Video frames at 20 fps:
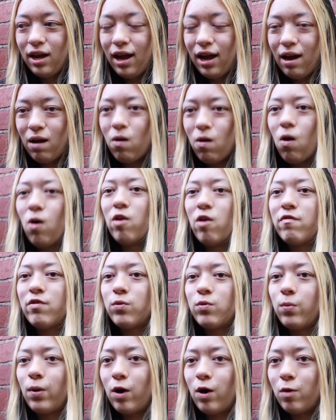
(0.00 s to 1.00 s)
how
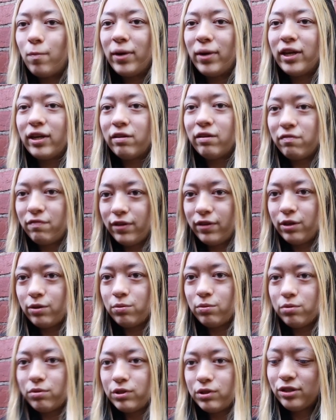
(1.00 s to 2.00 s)
overwhelming it
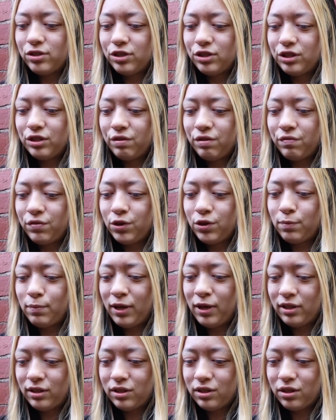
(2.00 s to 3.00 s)
feels. Just a few
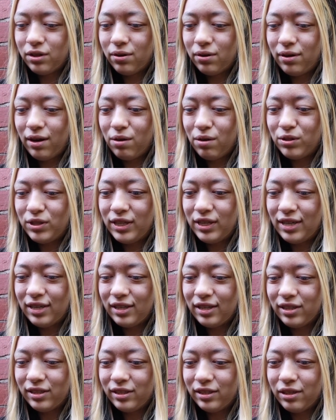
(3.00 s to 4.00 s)
months ago, I was
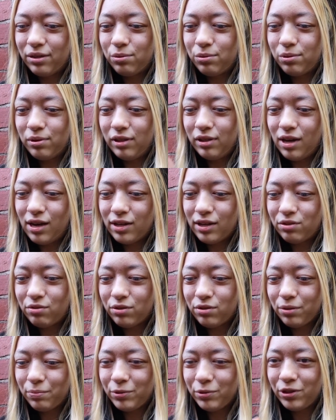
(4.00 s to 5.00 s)
sitting in a little
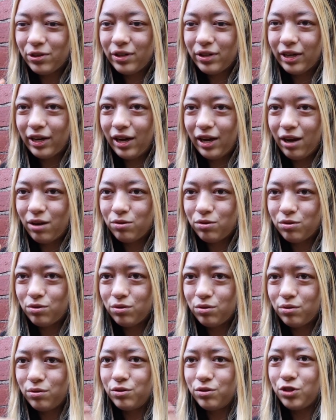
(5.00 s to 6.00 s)
classroom learning how to
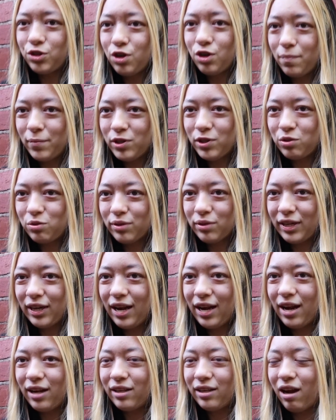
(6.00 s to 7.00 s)
do
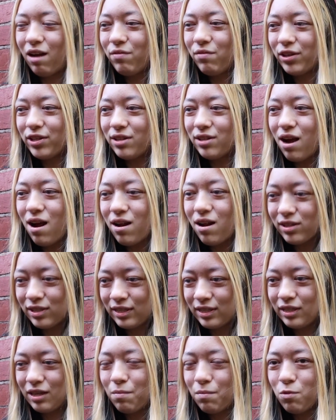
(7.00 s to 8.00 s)
geometry and having to
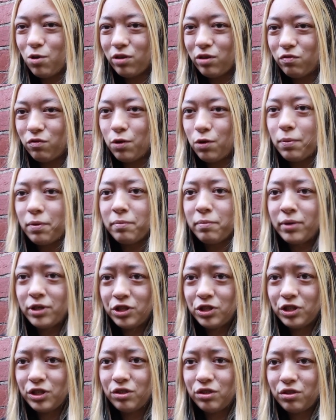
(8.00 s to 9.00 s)
ask someone for
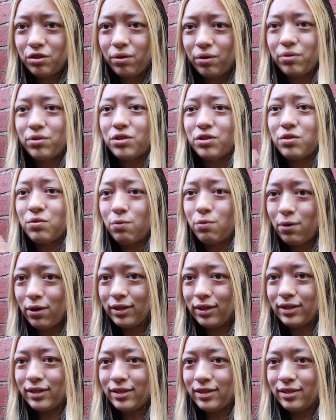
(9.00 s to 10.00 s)
permission to go to the
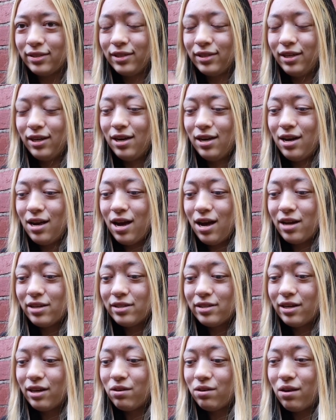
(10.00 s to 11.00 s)
toilet.
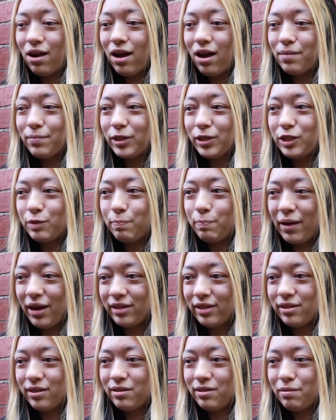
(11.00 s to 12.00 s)
And now I'm
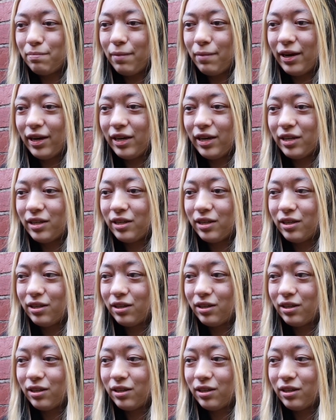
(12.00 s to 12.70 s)
expected to make,